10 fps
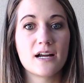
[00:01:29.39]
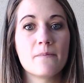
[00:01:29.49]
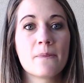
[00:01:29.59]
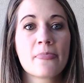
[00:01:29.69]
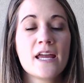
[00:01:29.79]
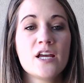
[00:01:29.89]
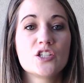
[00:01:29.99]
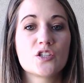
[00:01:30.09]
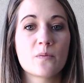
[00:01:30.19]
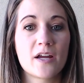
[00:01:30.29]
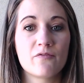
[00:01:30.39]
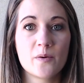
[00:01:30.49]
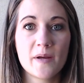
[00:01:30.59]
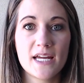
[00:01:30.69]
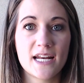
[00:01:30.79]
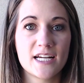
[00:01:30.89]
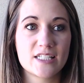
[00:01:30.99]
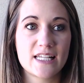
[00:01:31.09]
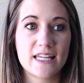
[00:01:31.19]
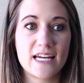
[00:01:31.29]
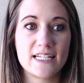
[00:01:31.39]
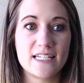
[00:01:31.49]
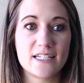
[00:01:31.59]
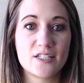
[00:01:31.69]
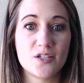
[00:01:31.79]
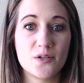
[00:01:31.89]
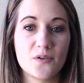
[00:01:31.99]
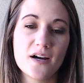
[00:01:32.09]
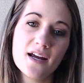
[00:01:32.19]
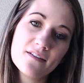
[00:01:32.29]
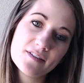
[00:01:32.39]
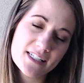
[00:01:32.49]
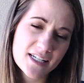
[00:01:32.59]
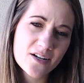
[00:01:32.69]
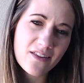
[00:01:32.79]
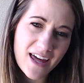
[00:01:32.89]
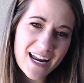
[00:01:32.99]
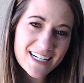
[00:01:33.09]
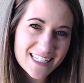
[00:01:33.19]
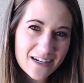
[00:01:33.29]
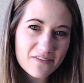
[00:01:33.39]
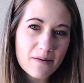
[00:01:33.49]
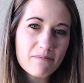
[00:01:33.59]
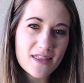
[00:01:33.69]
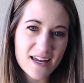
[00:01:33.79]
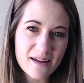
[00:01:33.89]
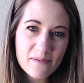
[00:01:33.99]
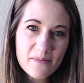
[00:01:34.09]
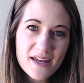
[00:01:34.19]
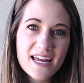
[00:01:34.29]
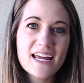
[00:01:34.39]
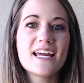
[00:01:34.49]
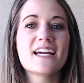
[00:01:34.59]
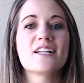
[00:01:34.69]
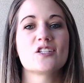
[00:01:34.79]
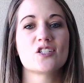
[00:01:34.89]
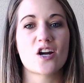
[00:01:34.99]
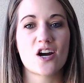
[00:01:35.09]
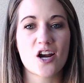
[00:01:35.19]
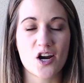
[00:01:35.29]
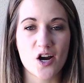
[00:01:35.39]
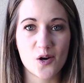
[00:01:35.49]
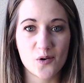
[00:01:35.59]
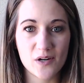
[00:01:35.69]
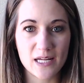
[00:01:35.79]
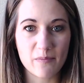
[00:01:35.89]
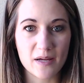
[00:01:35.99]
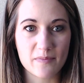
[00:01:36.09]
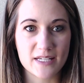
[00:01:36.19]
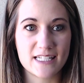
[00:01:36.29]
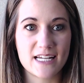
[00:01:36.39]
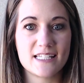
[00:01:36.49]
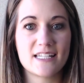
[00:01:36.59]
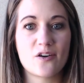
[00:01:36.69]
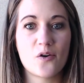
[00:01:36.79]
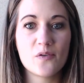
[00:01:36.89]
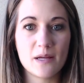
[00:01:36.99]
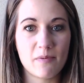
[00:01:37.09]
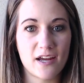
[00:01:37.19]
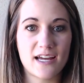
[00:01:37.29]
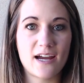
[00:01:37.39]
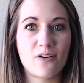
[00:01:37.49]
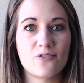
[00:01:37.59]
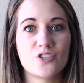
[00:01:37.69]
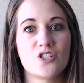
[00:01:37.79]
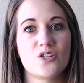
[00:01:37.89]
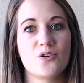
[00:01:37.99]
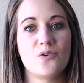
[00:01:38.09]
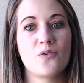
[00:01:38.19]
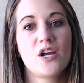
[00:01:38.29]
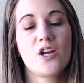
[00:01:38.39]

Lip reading: And so my roommate and I just had the idea to kind of steal that idea from them and start our own eBay business and own eBay account to